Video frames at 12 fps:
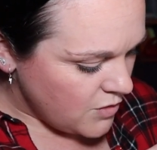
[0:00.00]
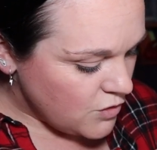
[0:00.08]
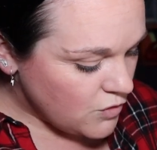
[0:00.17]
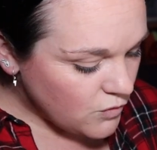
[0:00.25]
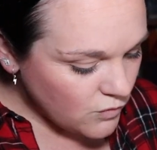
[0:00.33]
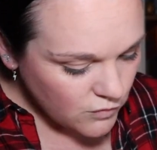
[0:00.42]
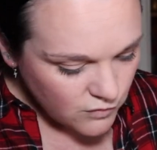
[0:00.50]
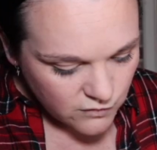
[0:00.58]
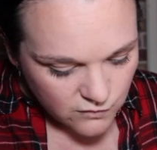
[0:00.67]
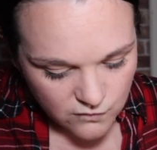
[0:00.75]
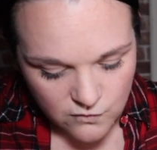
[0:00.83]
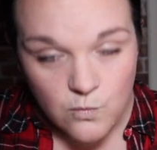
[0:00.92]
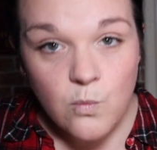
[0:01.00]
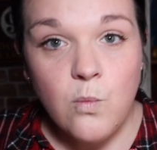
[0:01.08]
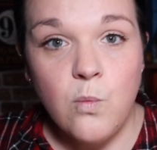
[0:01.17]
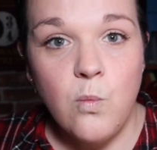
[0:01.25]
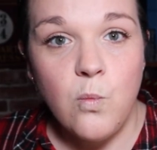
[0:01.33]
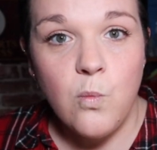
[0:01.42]

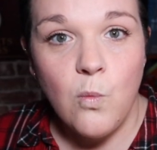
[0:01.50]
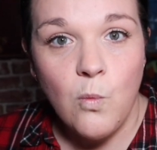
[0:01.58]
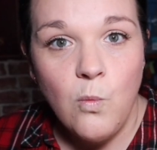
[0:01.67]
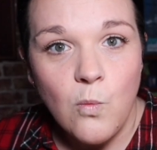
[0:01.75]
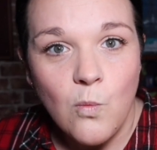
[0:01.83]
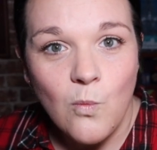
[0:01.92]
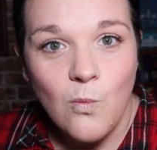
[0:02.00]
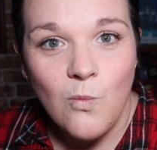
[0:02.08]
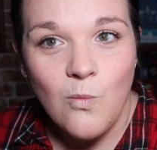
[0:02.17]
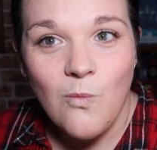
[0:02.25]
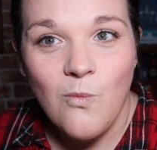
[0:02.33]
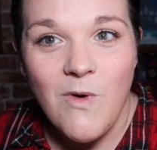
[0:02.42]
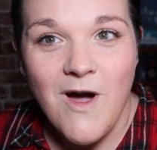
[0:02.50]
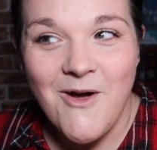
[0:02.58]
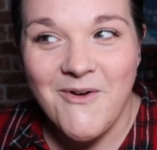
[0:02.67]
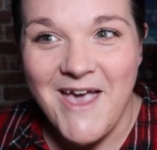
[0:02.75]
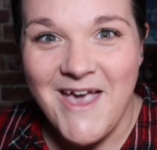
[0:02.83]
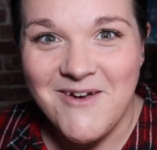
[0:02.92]
have? Mm.
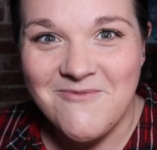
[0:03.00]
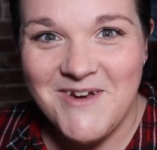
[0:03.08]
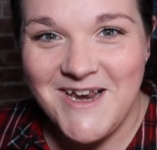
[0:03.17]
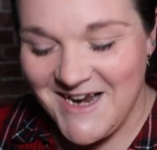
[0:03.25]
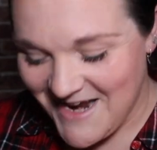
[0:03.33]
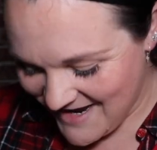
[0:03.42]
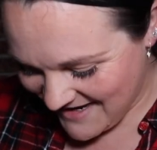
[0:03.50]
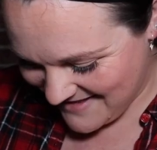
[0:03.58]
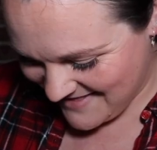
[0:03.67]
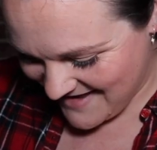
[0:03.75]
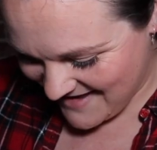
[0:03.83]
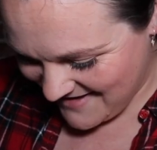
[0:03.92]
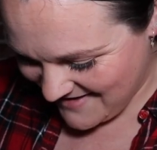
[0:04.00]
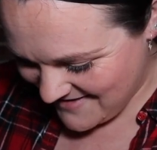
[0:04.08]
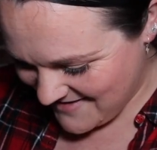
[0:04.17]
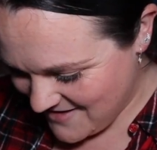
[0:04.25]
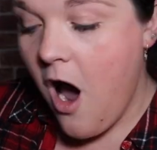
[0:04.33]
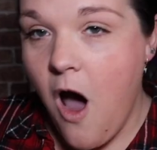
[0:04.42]
Okay, I really like
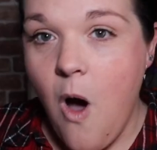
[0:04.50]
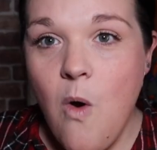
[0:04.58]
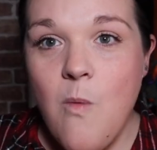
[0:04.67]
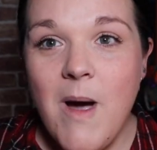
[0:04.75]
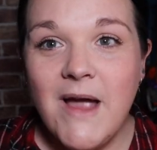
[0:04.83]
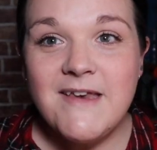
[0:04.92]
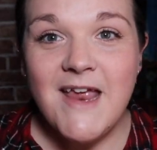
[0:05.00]
this. Oh my